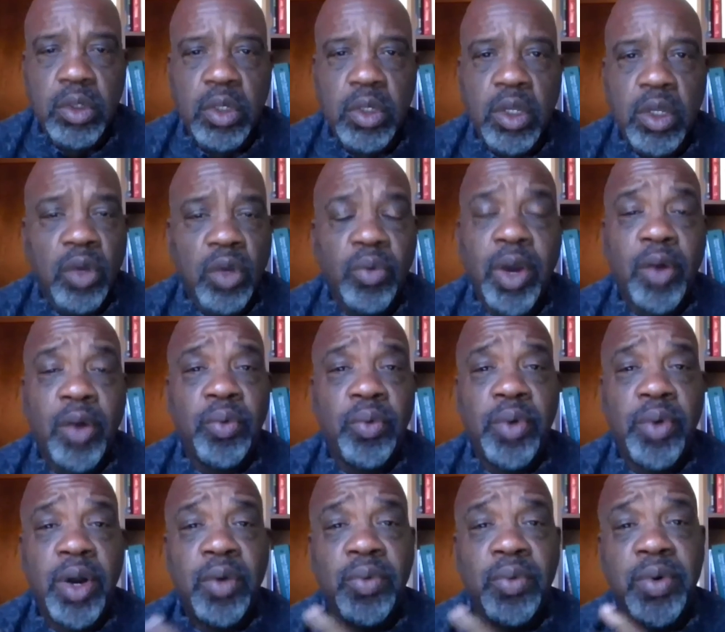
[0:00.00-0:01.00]

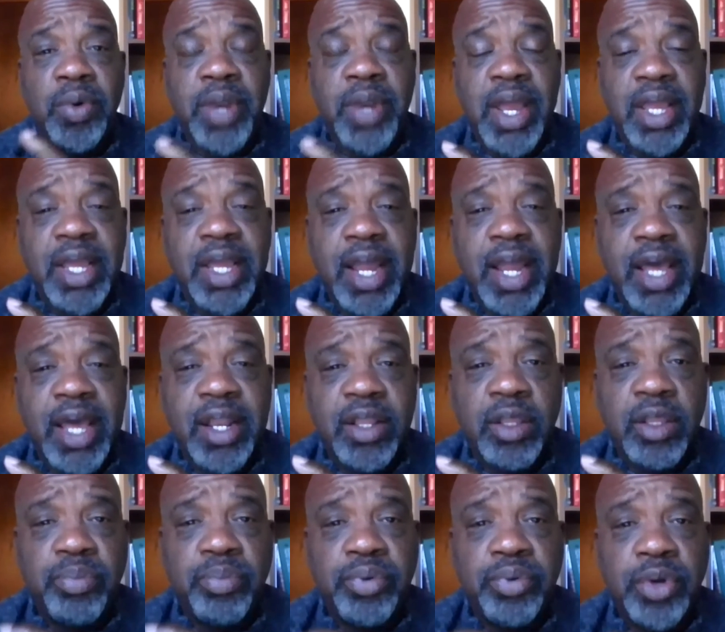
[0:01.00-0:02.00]
Well, when I got out of the
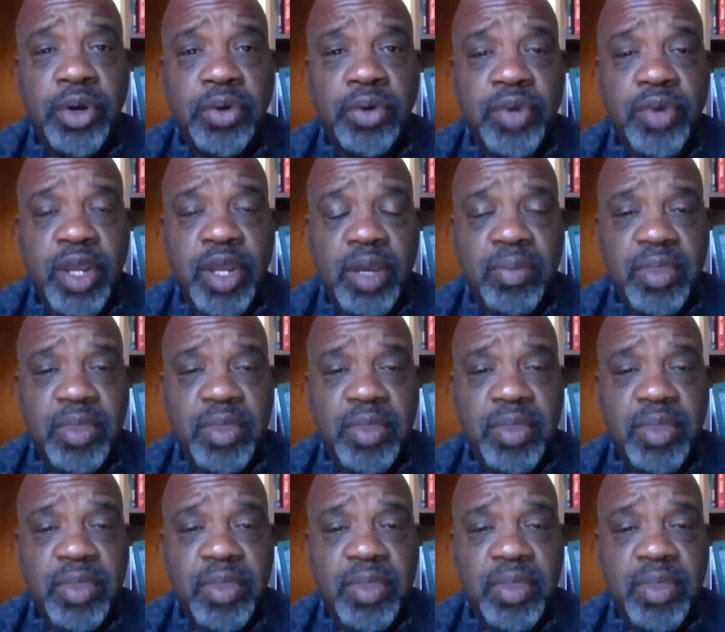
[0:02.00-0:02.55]
program,